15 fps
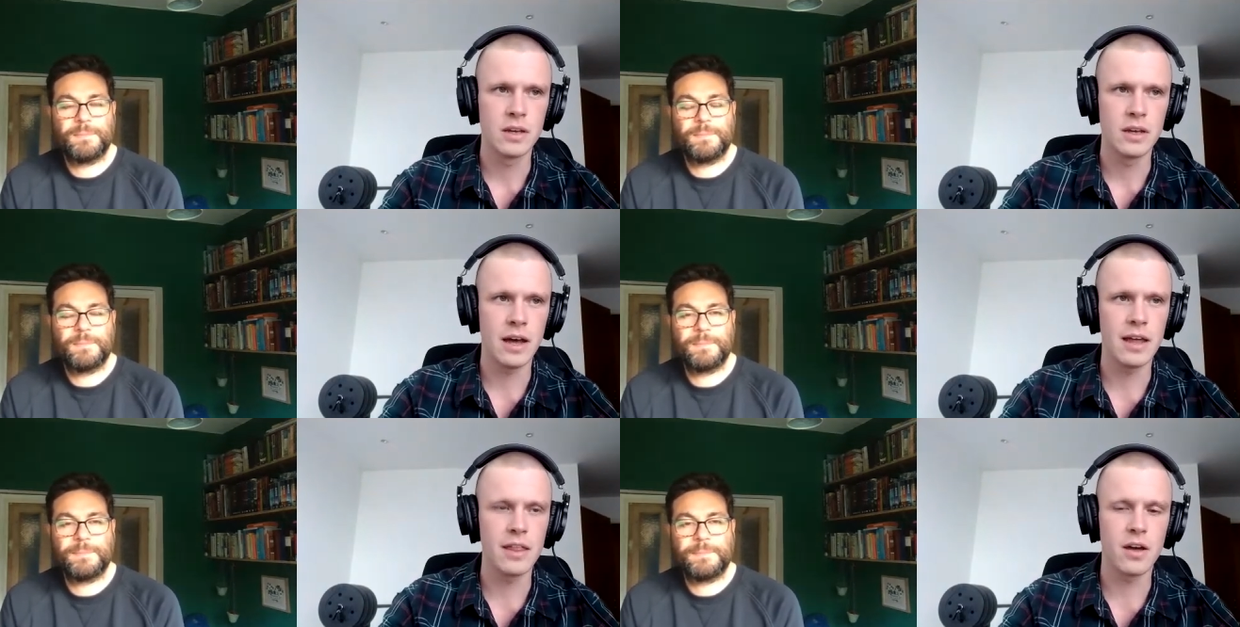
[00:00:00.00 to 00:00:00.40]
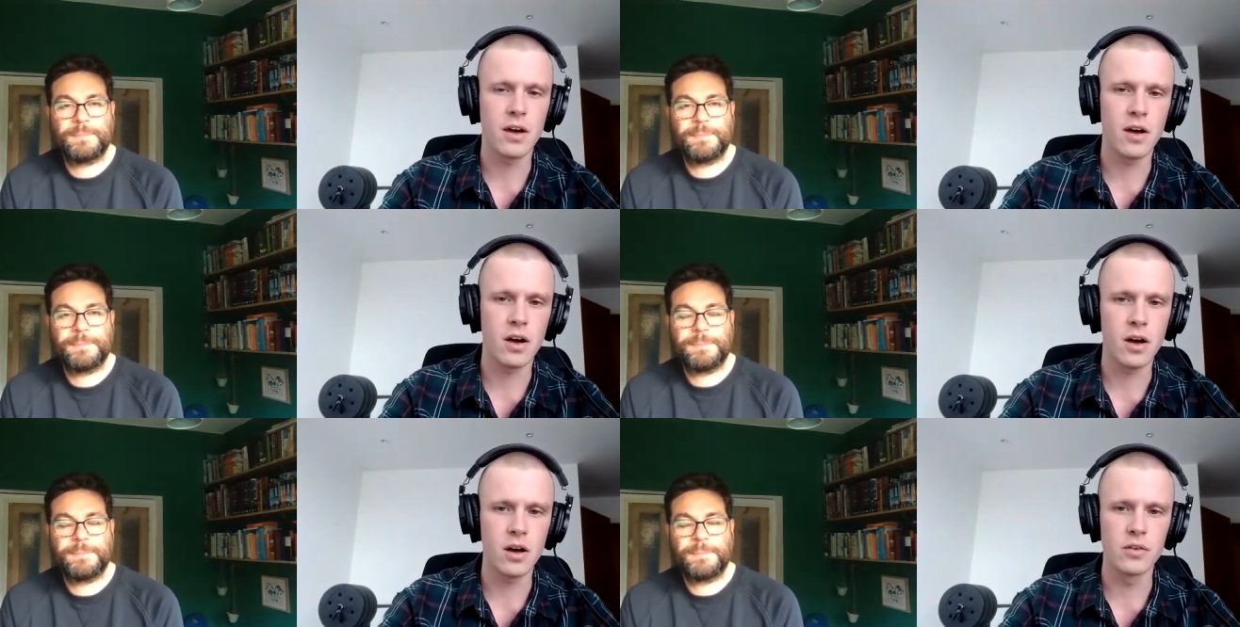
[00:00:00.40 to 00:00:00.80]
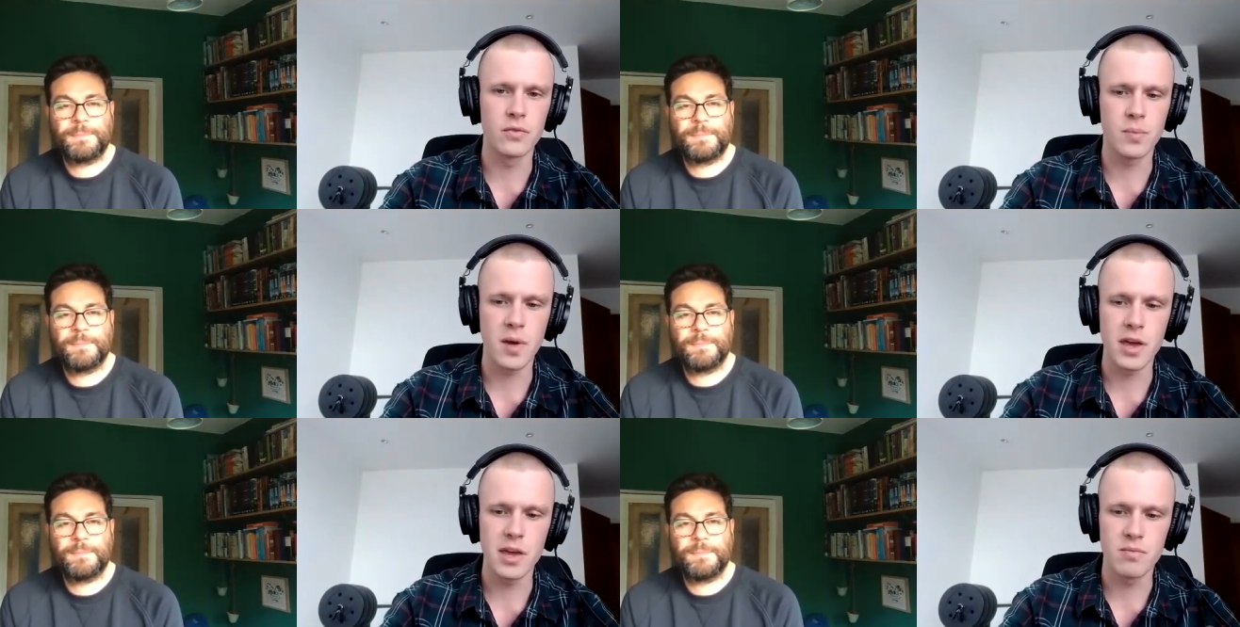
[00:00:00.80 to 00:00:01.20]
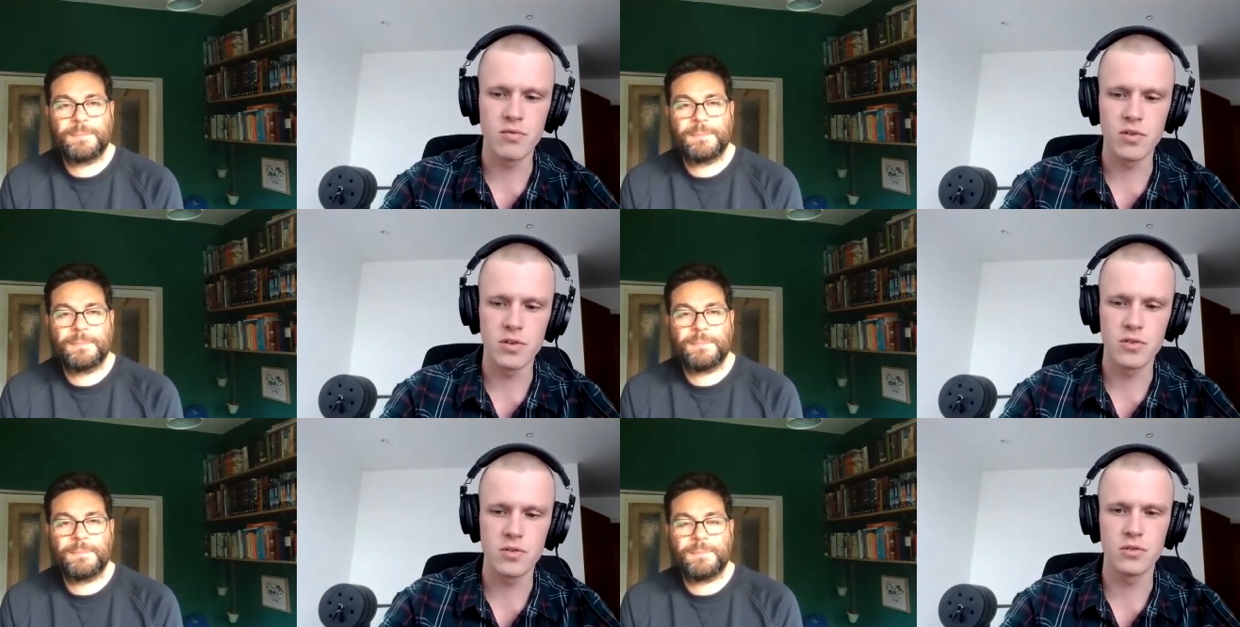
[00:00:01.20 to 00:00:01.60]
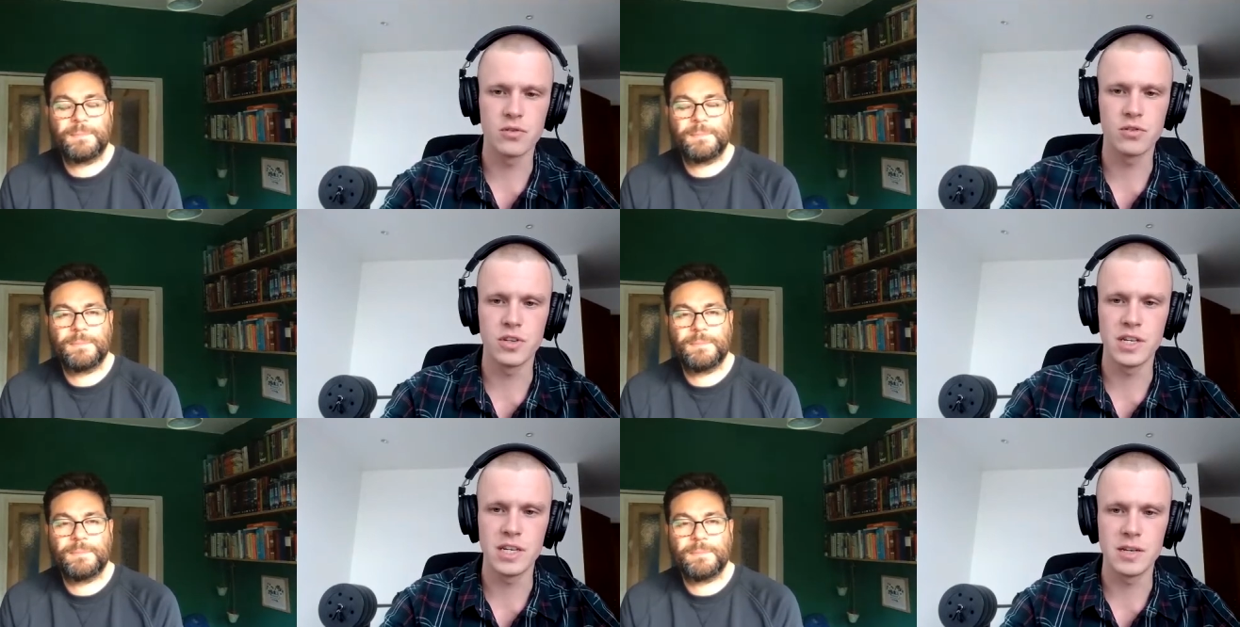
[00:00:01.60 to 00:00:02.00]
Speaker 1: at the heart of Paper, it
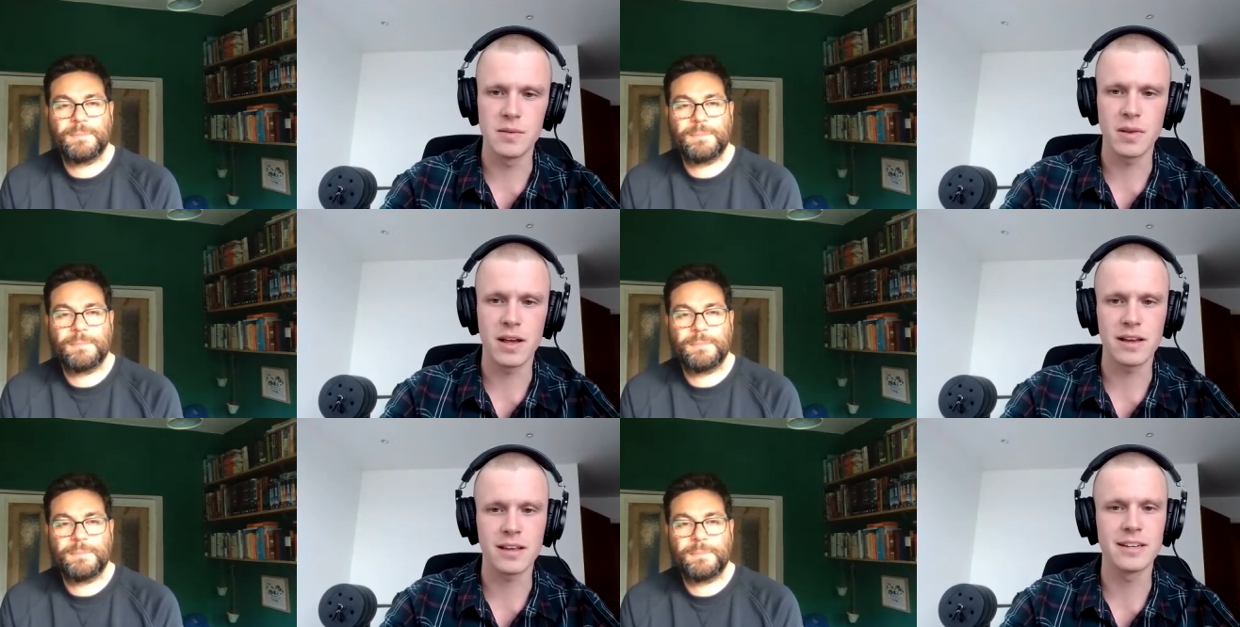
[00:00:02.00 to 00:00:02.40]
does seem like,